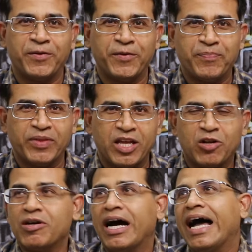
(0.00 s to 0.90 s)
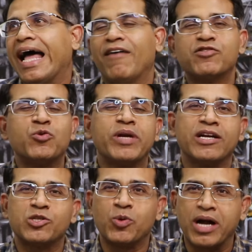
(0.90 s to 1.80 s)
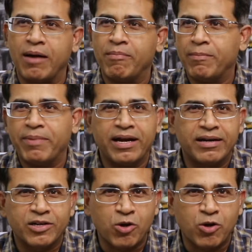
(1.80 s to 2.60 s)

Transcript: You know, I have students who come up and